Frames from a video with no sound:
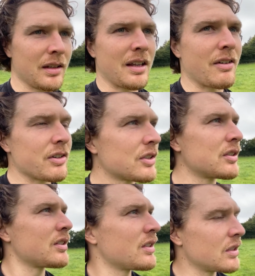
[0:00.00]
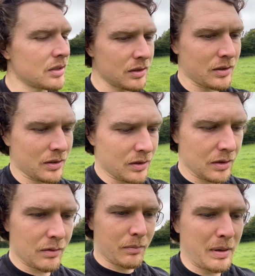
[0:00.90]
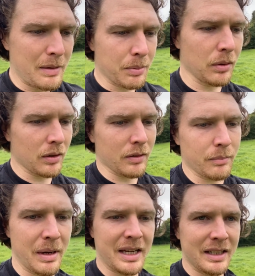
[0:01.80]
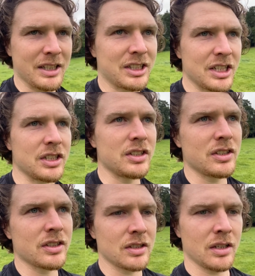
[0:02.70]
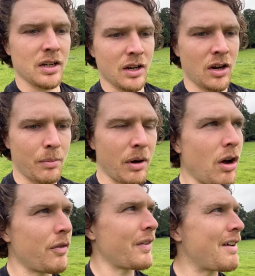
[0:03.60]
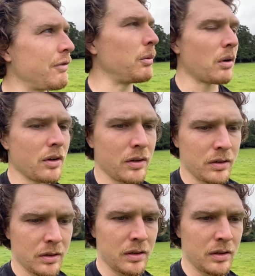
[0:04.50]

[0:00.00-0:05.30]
There are people making decisions on behalf of everyone